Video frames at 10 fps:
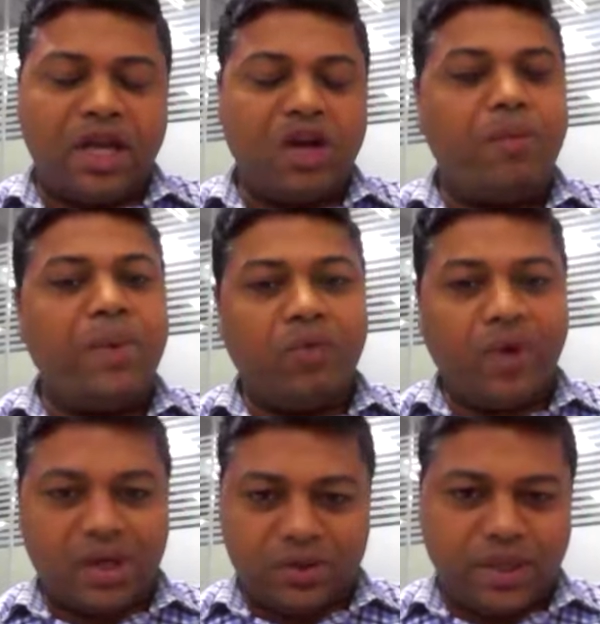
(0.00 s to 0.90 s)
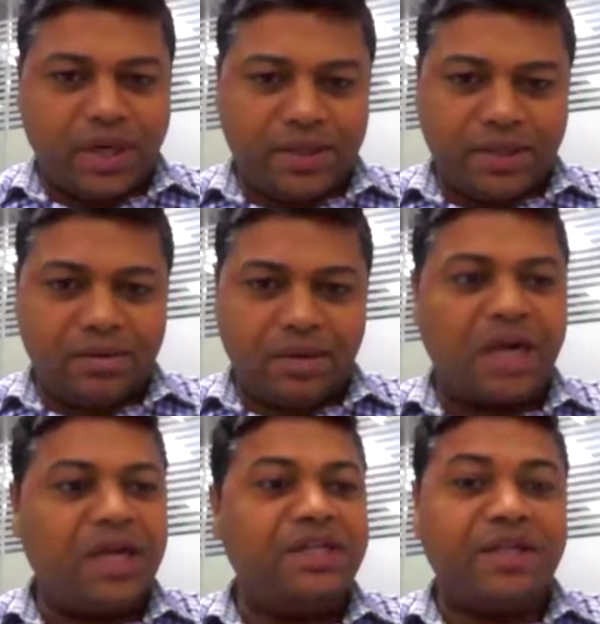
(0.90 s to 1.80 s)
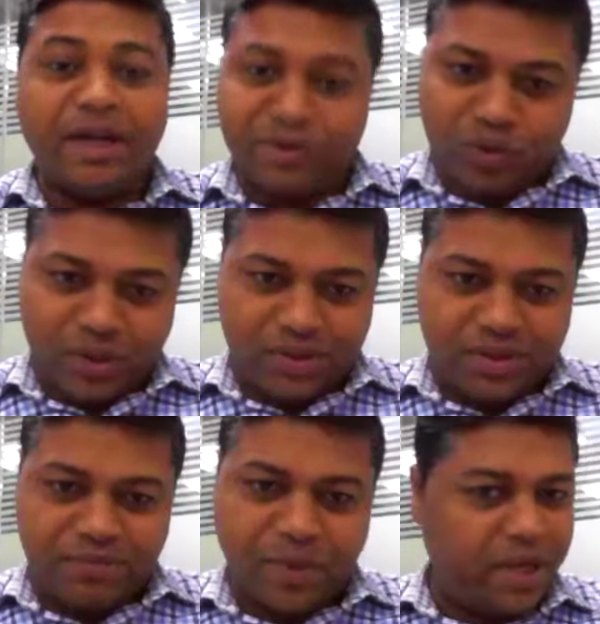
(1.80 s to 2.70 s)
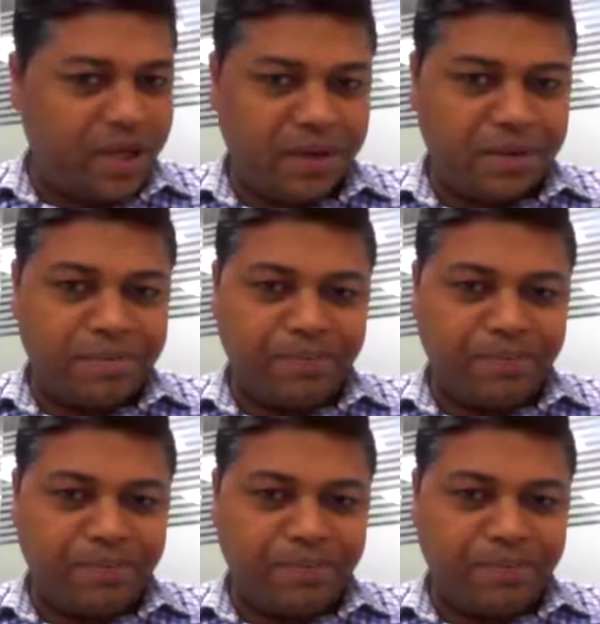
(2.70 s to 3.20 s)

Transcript: economic weaker society, at least 10 students per year.